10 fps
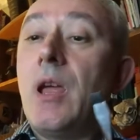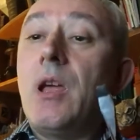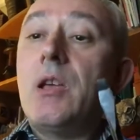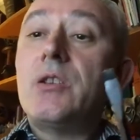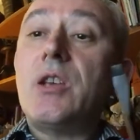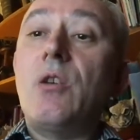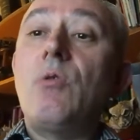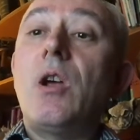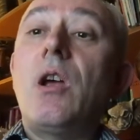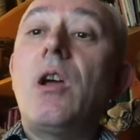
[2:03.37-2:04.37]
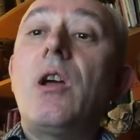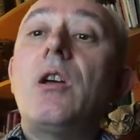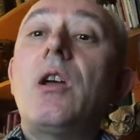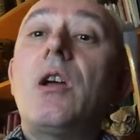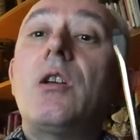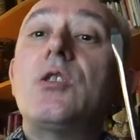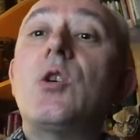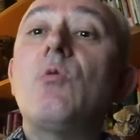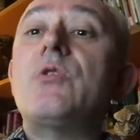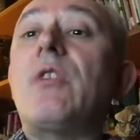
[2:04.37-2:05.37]
So
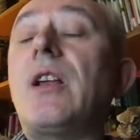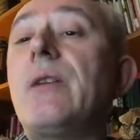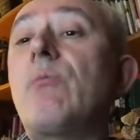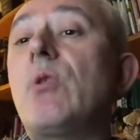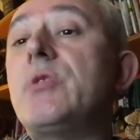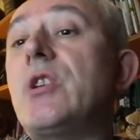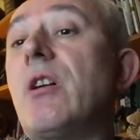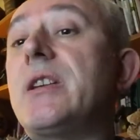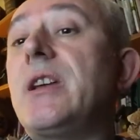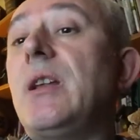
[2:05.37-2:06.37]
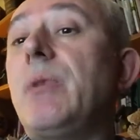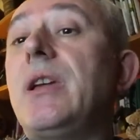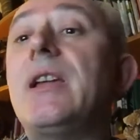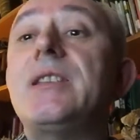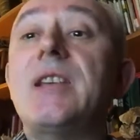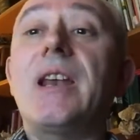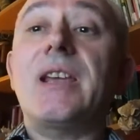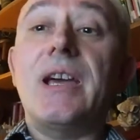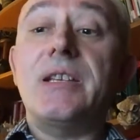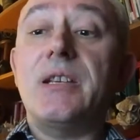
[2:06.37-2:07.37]
tools for clean rooms should ideally be
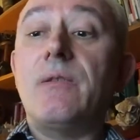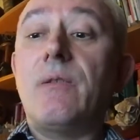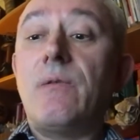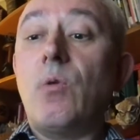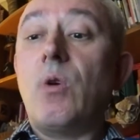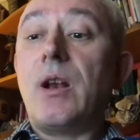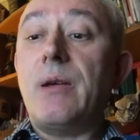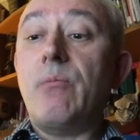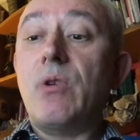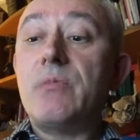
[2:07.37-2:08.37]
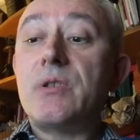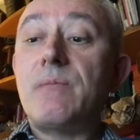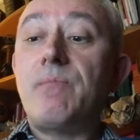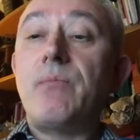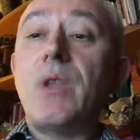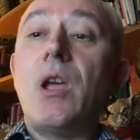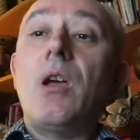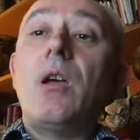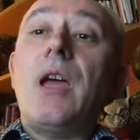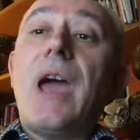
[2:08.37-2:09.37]
dedicated for clean rooms.
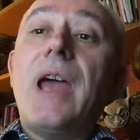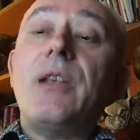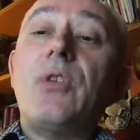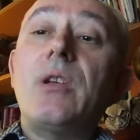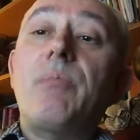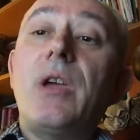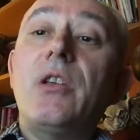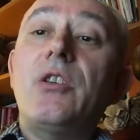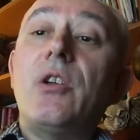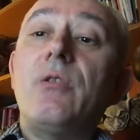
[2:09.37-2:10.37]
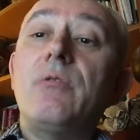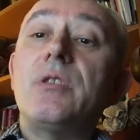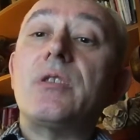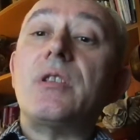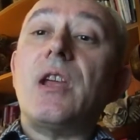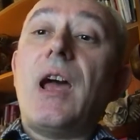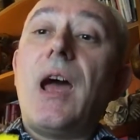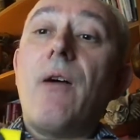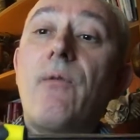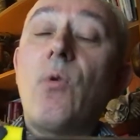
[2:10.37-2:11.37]
Anything being used
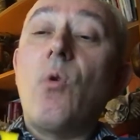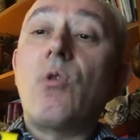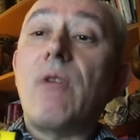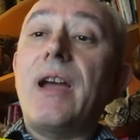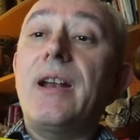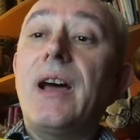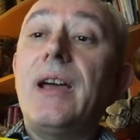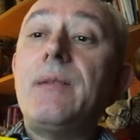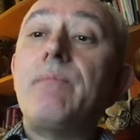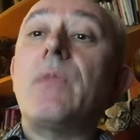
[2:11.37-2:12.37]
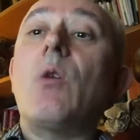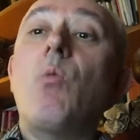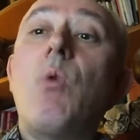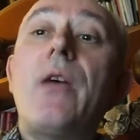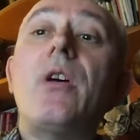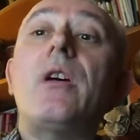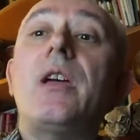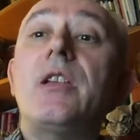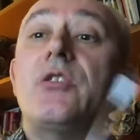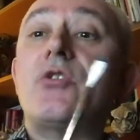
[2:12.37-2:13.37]
for grade A, whether
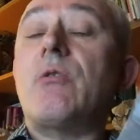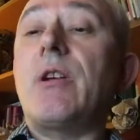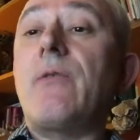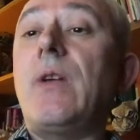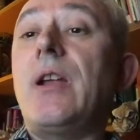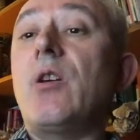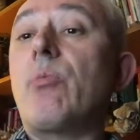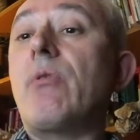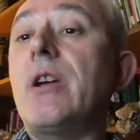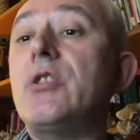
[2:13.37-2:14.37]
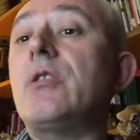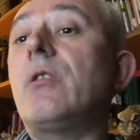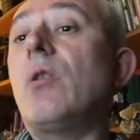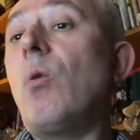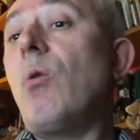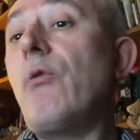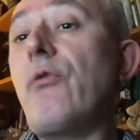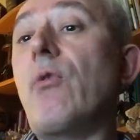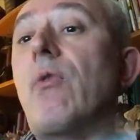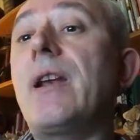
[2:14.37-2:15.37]
it's during a filling operation or
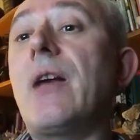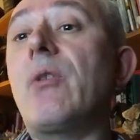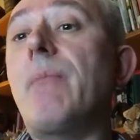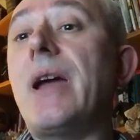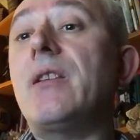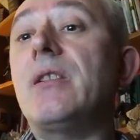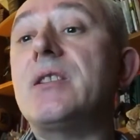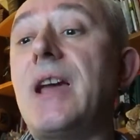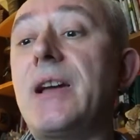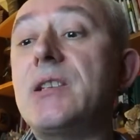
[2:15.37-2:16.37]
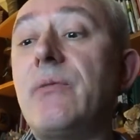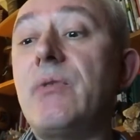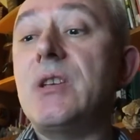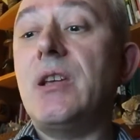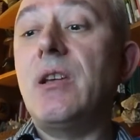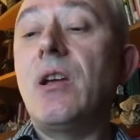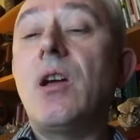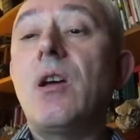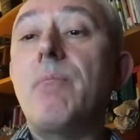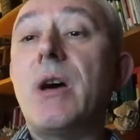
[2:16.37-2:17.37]
for another maintenance activity,
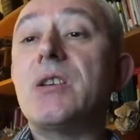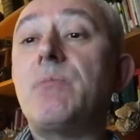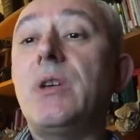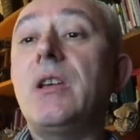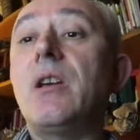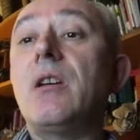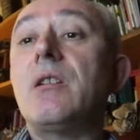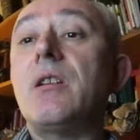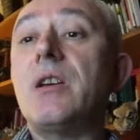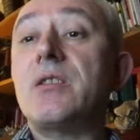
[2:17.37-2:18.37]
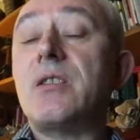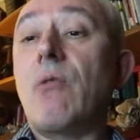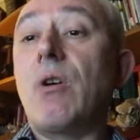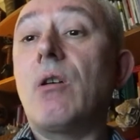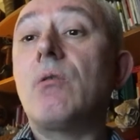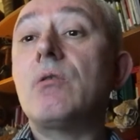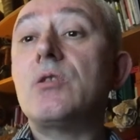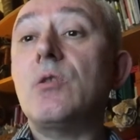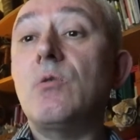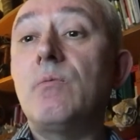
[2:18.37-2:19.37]
must be a sterile
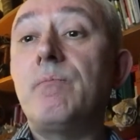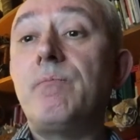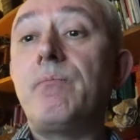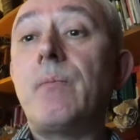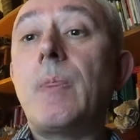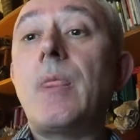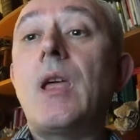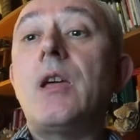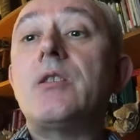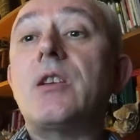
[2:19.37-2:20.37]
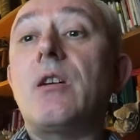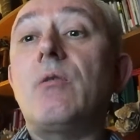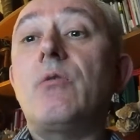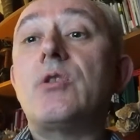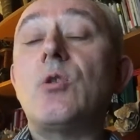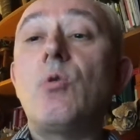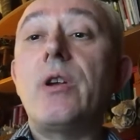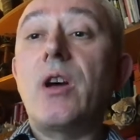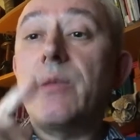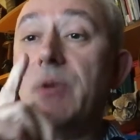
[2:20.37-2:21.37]
tool. So the tool can
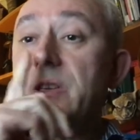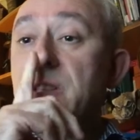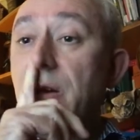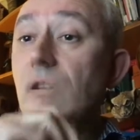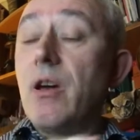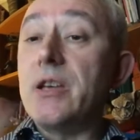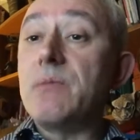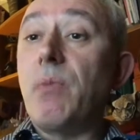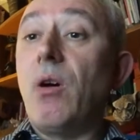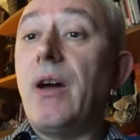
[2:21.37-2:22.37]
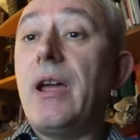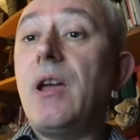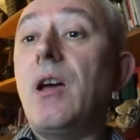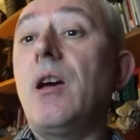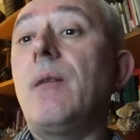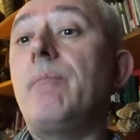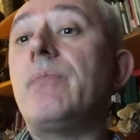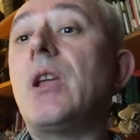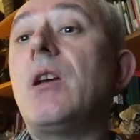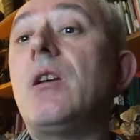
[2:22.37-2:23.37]
either be sterilised by
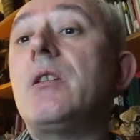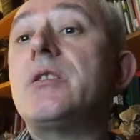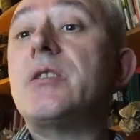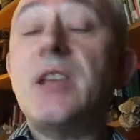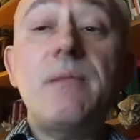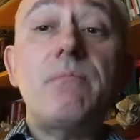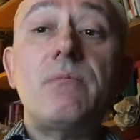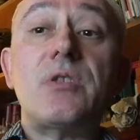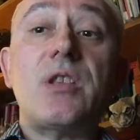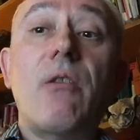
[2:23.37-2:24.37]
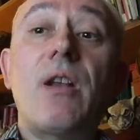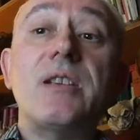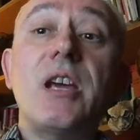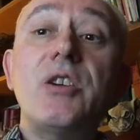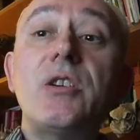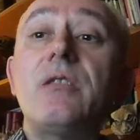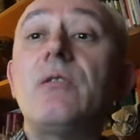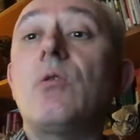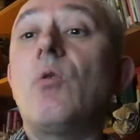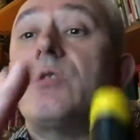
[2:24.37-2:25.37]
steam sterilisation,
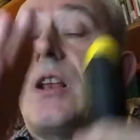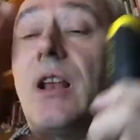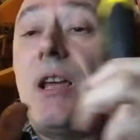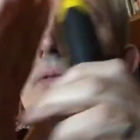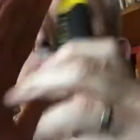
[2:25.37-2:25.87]
autoclave